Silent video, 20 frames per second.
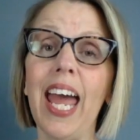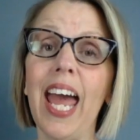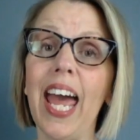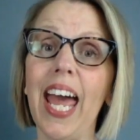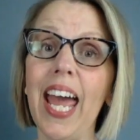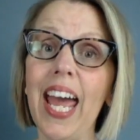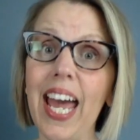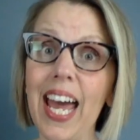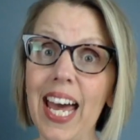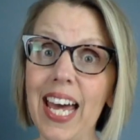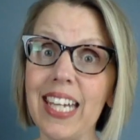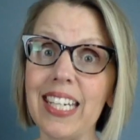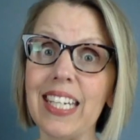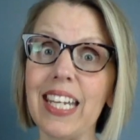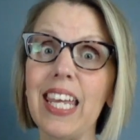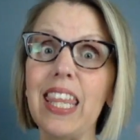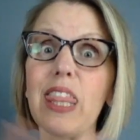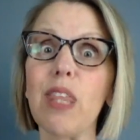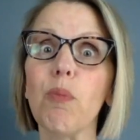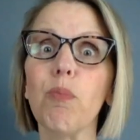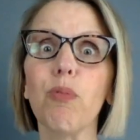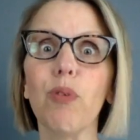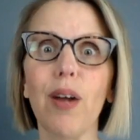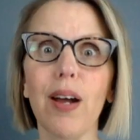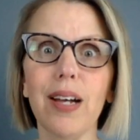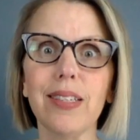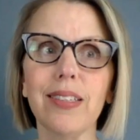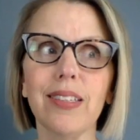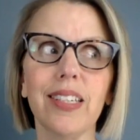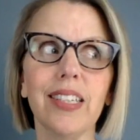And in the
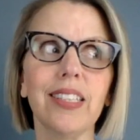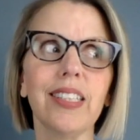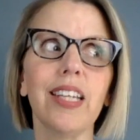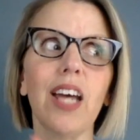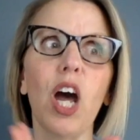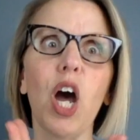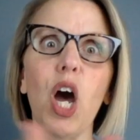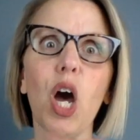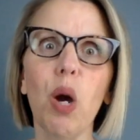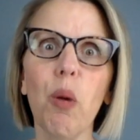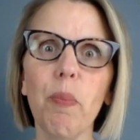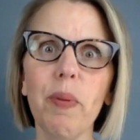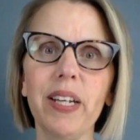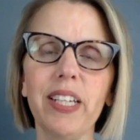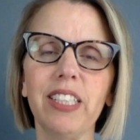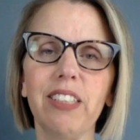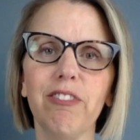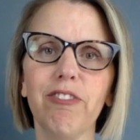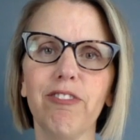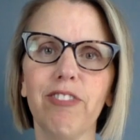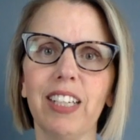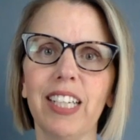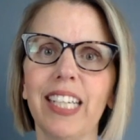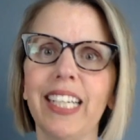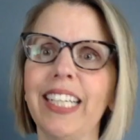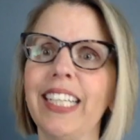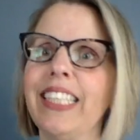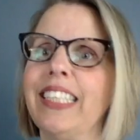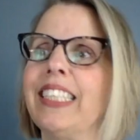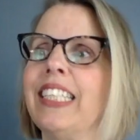process, hoping to
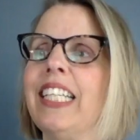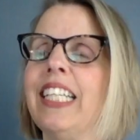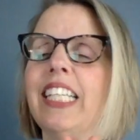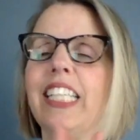find